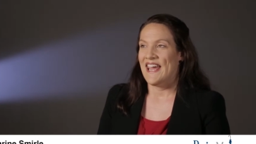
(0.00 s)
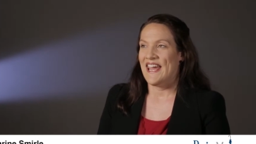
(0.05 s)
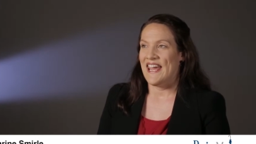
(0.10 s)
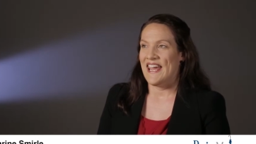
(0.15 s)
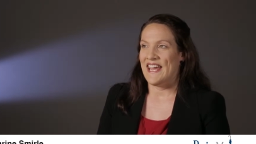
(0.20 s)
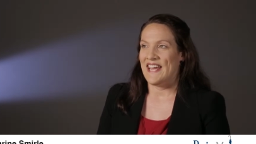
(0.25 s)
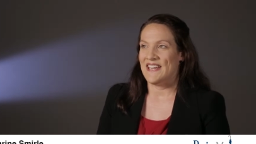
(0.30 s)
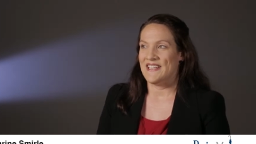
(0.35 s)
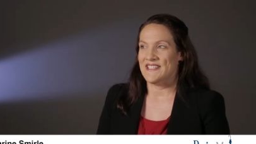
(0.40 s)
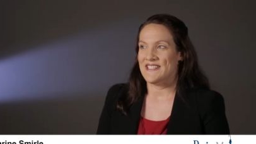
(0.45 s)

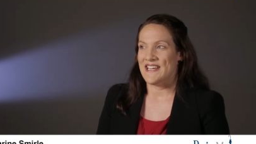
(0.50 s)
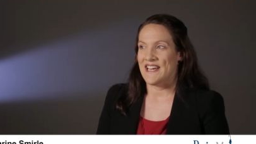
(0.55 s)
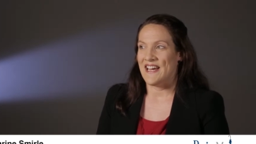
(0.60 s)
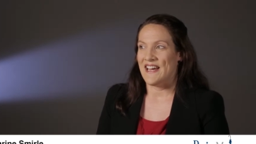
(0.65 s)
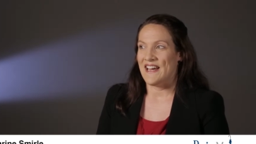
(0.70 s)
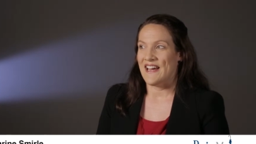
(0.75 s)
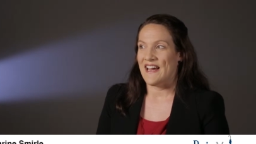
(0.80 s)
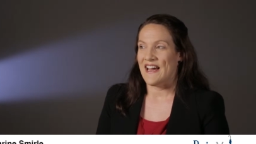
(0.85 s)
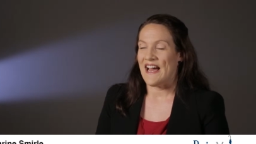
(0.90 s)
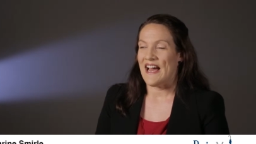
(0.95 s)
And
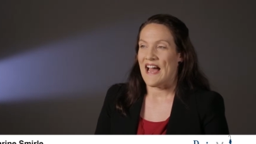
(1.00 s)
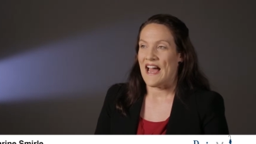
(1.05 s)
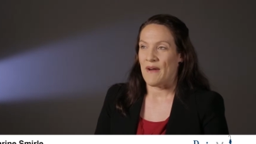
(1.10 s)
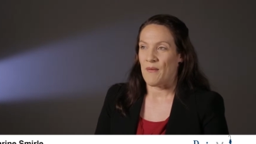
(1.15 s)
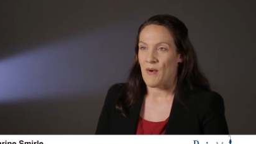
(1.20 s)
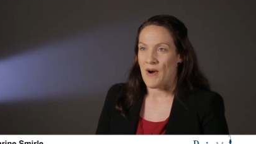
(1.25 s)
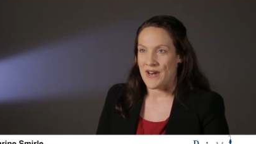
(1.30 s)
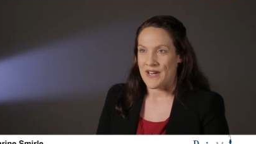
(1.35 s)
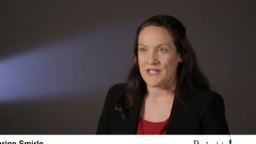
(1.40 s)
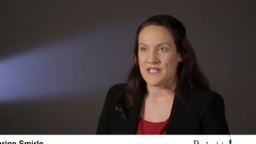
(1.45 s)
I
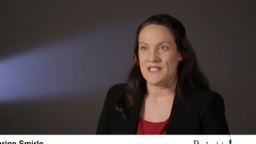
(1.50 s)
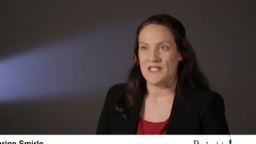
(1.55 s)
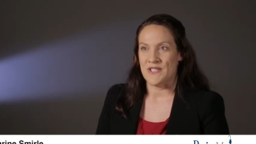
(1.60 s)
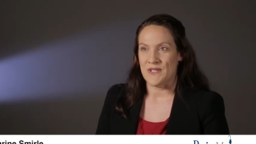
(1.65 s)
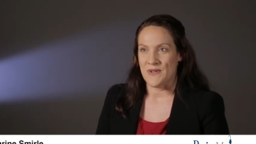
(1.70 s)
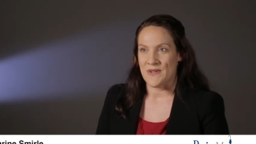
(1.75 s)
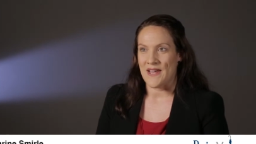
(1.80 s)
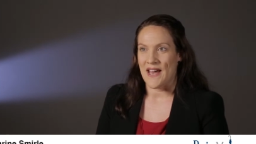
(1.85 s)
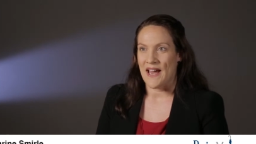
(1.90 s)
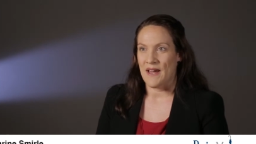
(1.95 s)
wanted to
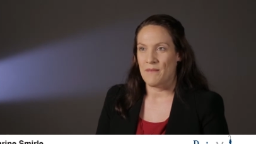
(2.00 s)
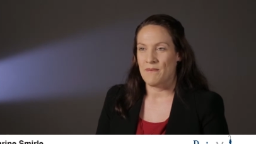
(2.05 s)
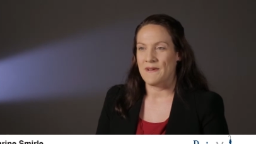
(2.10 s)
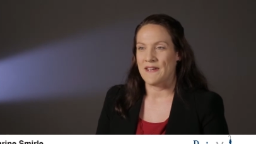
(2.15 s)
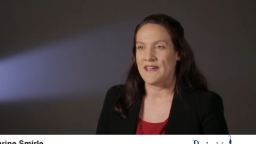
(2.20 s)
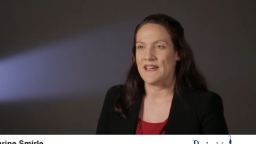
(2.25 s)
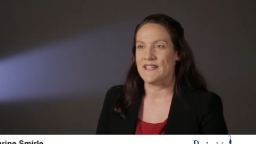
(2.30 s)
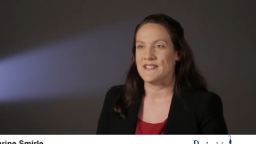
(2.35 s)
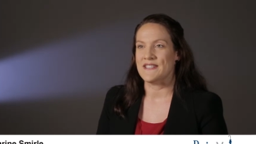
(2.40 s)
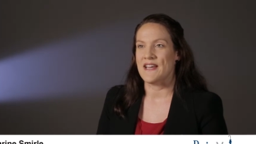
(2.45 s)
do that
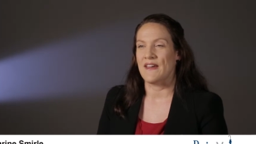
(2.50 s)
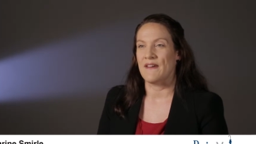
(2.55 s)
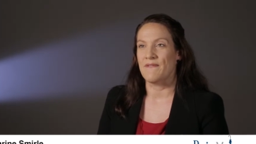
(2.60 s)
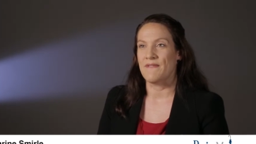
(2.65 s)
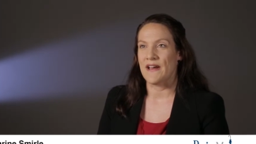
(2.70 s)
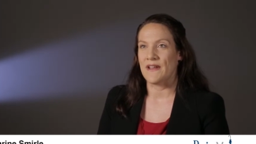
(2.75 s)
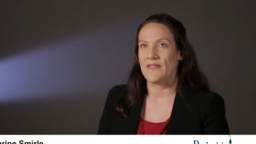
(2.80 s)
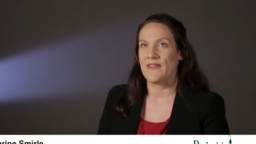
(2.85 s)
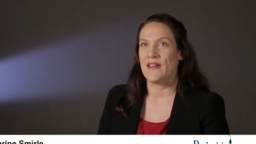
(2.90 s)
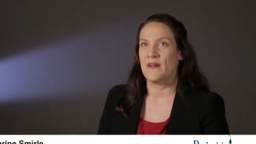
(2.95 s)
because I
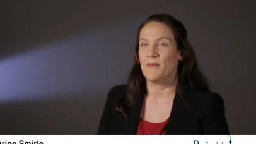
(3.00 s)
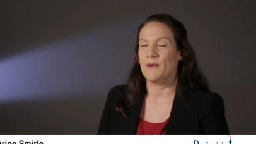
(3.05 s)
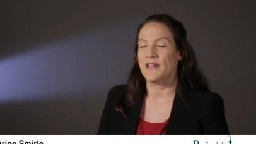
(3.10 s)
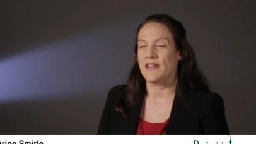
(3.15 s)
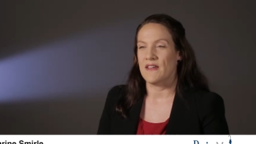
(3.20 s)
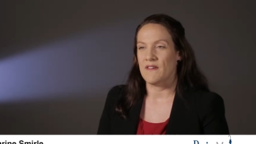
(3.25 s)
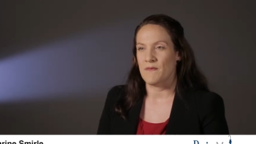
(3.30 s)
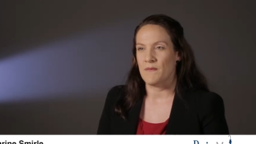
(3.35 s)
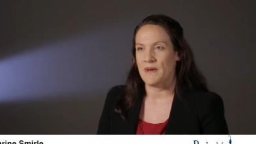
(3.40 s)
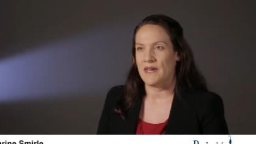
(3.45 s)
felt that it would
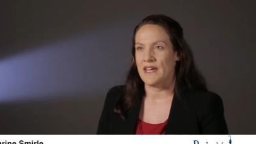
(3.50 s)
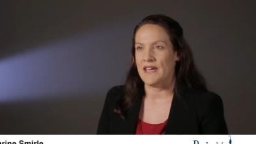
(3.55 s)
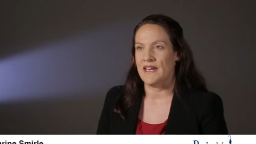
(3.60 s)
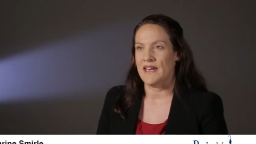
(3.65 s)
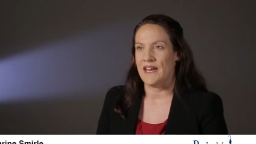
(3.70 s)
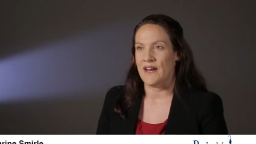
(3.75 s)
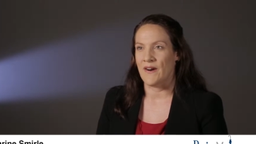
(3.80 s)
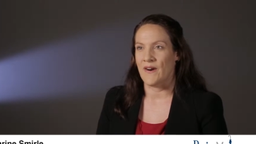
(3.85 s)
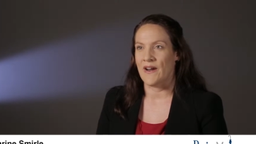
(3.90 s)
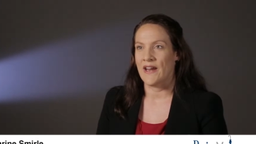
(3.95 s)
give me
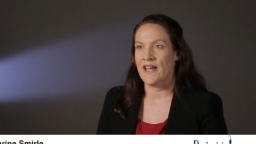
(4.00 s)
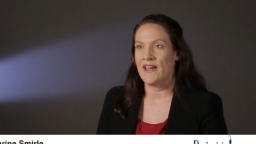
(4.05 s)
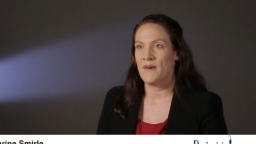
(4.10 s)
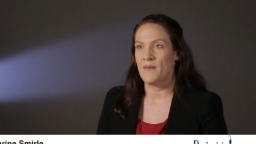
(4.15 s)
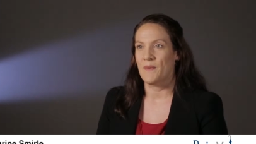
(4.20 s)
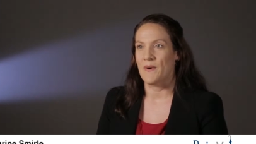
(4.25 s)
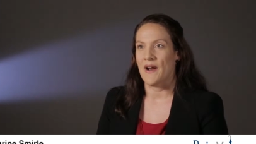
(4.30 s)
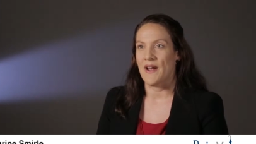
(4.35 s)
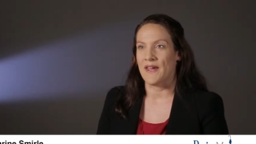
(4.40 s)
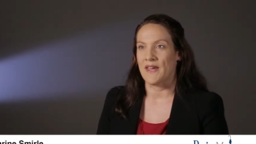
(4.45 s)
an area
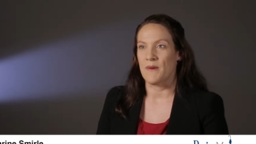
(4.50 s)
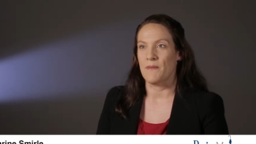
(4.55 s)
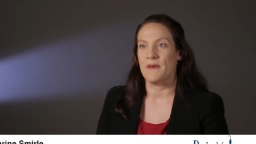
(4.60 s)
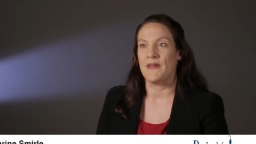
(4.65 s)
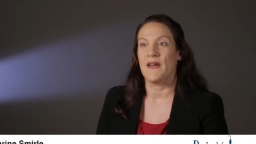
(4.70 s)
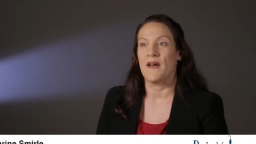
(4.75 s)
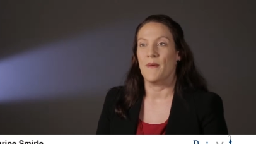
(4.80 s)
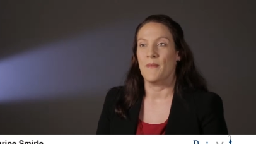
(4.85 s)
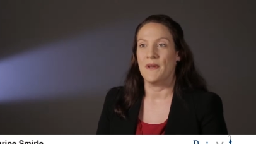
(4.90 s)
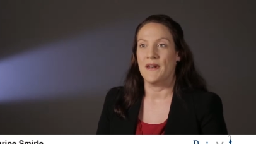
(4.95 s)
where I could
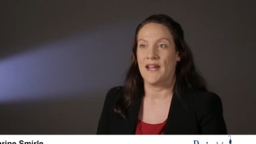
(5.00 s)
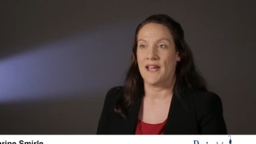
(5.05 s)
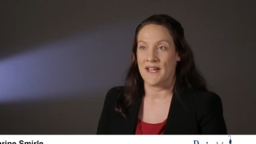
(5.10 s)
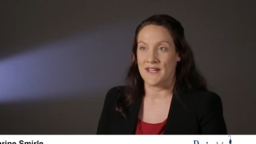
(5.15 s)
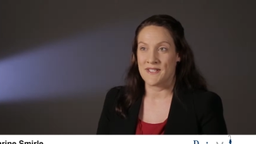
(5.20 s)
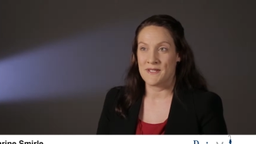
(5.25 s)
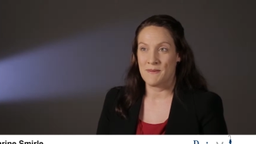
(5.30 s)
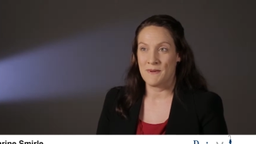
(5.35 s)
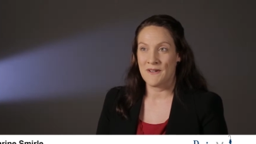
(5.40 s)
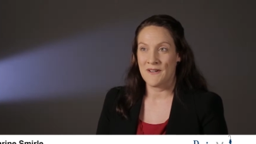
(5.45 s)
become an
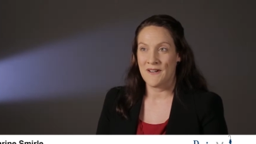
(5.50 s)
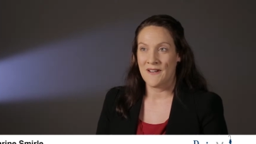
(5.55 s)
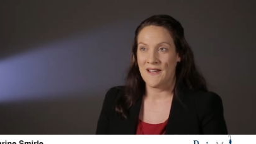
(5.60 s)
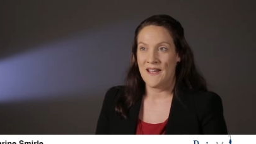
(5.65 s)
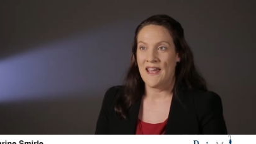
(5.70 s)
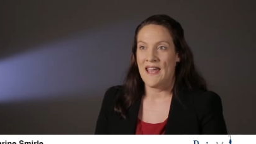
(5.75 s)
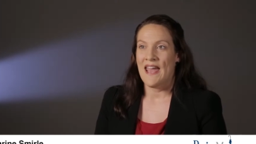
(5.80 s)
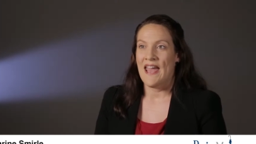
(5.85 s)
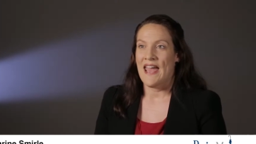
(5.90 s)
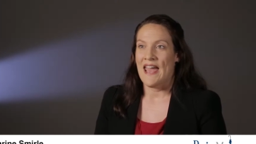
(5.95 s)
expert
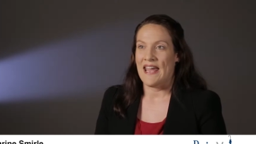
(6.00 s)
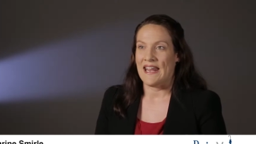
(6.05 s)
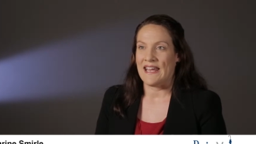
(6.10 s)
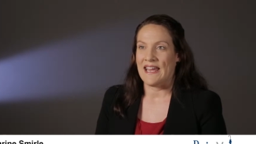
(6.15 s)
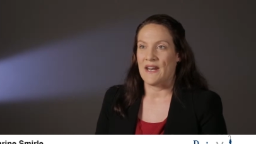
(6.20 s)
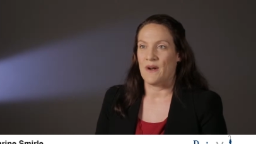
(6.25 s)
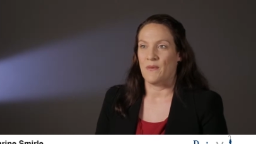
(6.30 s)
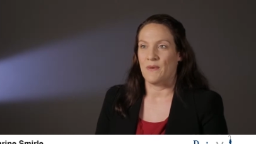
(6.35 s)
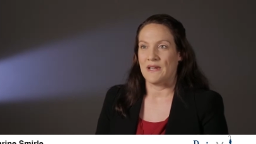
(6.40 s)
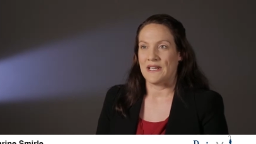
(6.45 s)
and
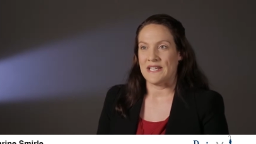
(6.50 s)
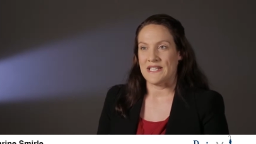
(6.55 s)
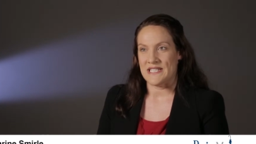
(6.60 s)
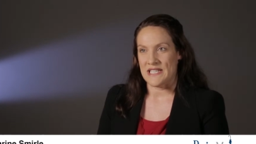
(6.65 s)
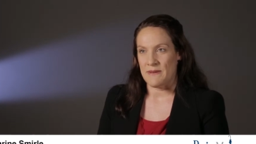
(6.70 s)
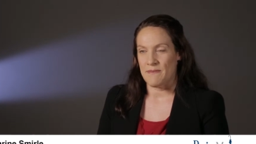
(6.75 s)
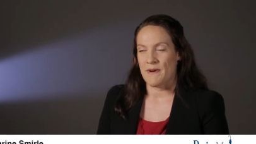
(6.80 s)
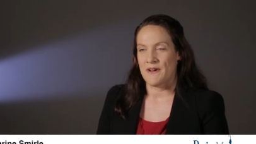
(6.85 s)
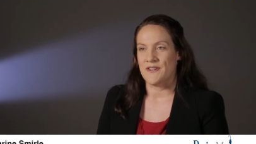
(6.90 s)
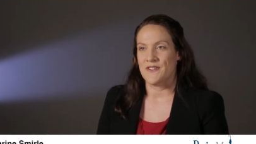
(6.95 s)
get a really
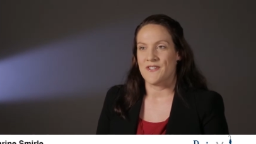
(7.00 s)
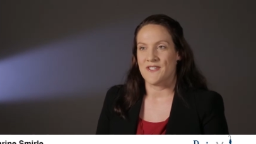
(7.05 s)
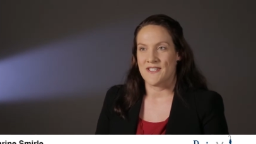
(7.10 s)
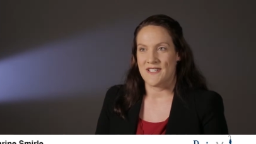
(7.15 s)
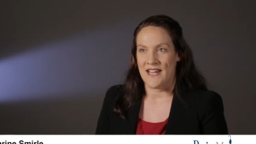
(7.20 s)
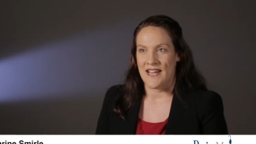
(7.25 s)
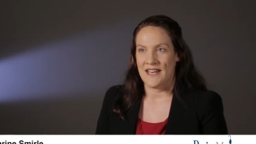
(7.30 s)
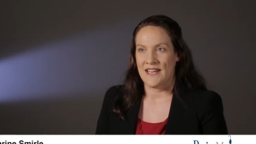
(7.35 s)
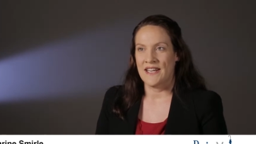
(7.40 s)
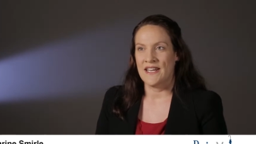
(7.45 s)
deep
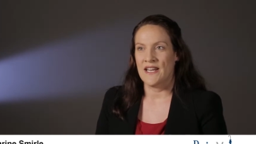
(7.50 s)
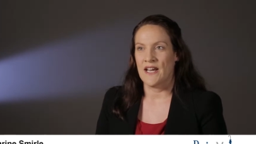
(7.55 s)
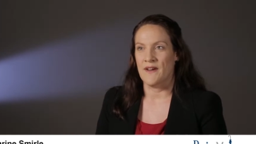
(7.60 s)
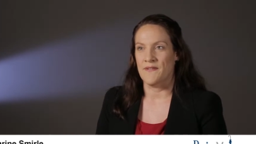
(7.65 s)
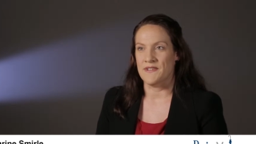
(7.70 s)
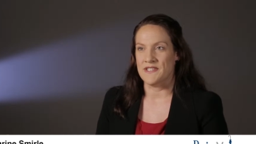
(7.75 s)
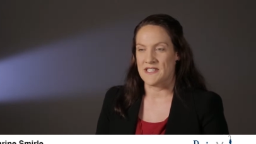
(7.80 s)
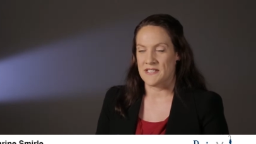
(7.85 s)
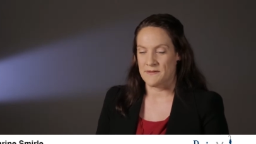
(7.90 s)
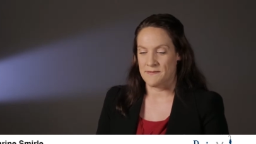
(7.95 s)
understanding
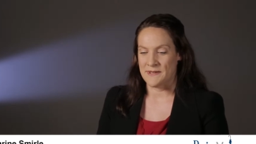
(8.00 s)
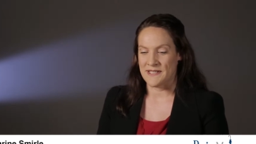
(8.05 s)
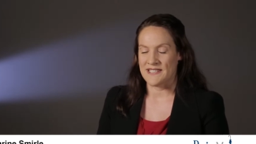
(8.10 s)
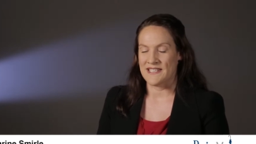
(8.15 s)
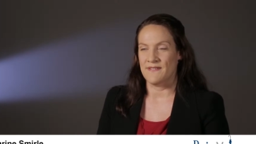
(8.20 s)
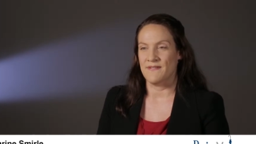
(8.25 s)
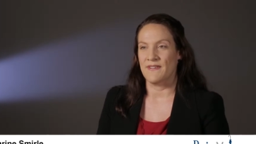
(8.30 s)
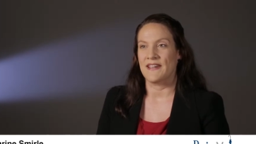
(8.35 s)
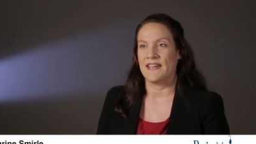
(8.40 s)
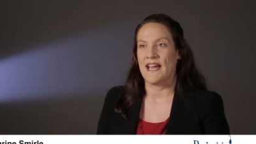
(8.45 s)
of a
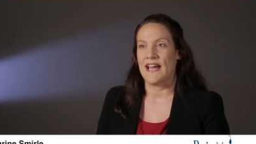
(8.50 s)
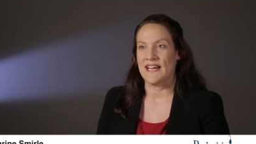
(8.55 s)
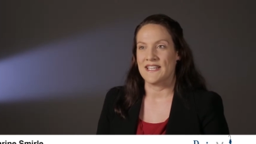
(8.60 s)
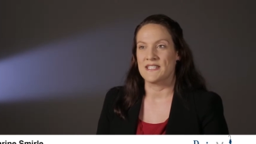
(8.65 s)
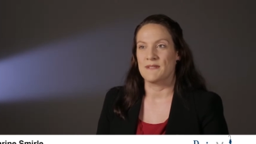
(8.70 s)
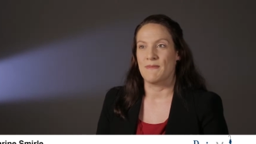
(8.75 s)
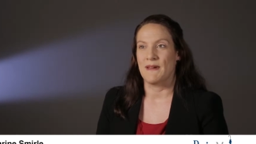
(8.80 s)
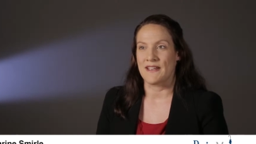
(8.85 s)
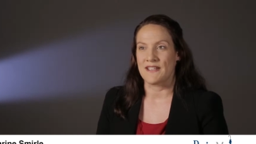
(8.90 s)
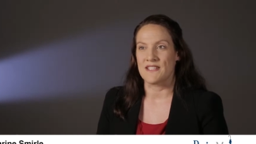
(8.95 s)
specific
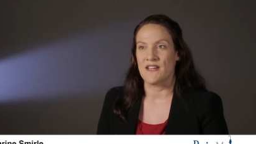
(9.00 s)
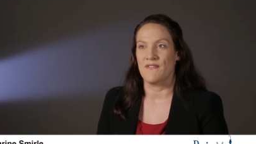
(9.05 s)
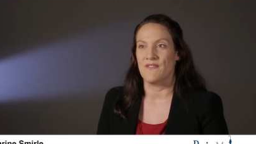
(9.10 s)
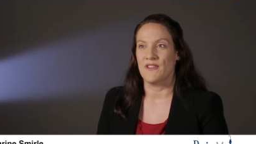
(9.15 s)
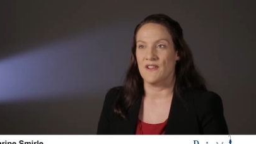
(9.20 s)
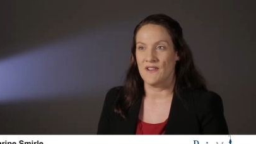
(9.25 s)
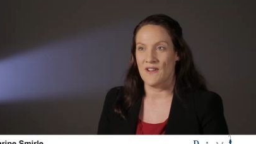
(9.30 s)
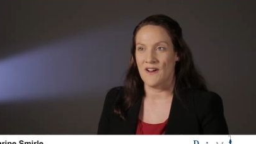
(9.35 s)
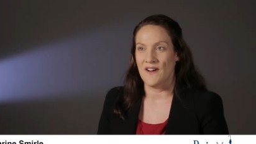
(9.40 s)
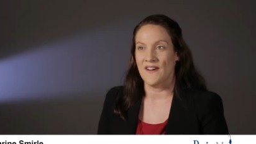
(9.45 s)
aspect of
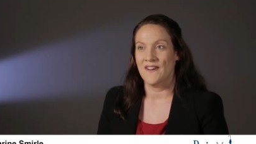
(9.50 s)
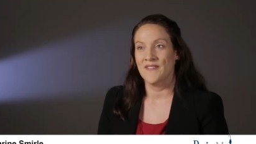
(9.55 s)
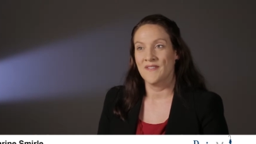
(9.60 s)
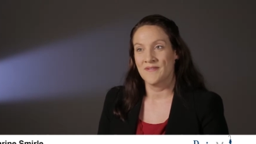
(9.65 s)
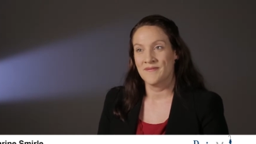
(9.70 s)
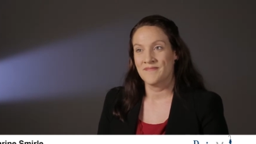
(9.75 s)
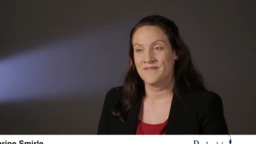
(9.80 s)
the law.